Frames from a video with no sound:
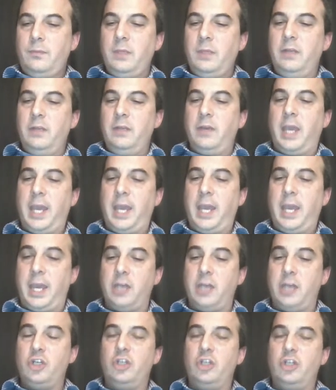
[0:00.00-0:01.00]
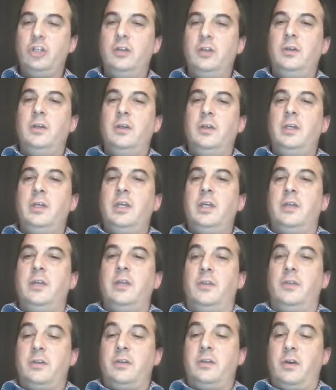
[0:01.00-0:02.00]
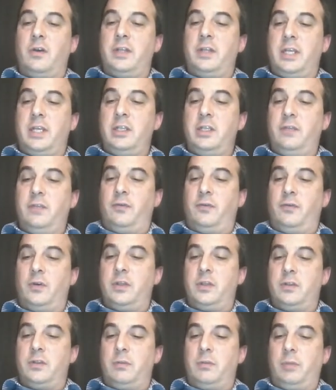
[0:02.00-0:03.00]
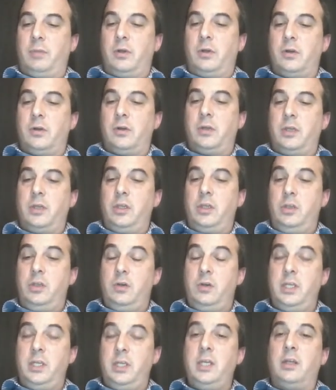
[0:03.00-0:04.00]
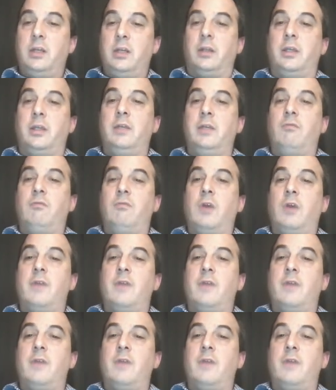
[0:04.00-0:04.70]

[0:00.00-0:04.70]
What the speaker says: the hash, this identifies the block uniquely, rather